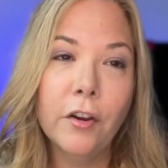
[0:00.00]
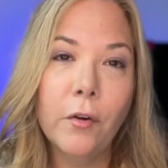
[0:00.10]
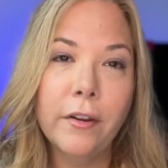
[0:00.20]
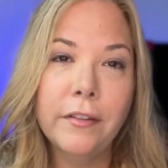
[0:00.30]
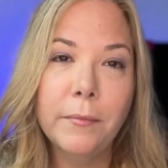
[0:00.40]

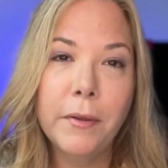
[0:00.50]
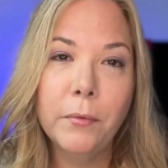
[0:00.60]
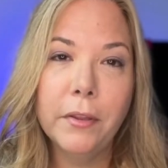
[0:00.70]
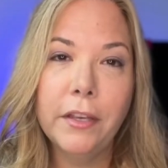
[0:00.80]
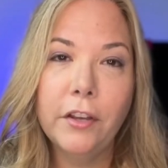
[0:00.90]
going to be
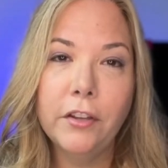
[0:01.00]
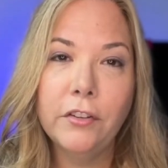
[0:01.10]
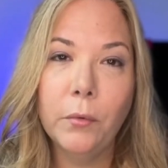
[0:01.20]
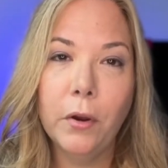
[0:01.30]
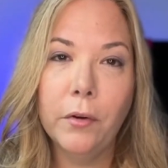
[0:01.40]
really good
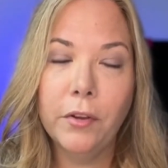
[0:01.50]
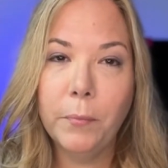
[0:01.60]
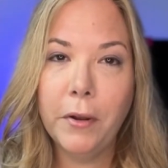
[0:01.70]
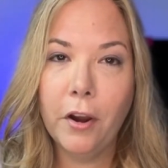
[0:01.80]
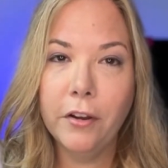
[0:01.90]
to work
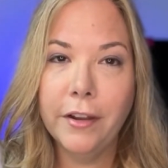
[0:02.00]
with but aren't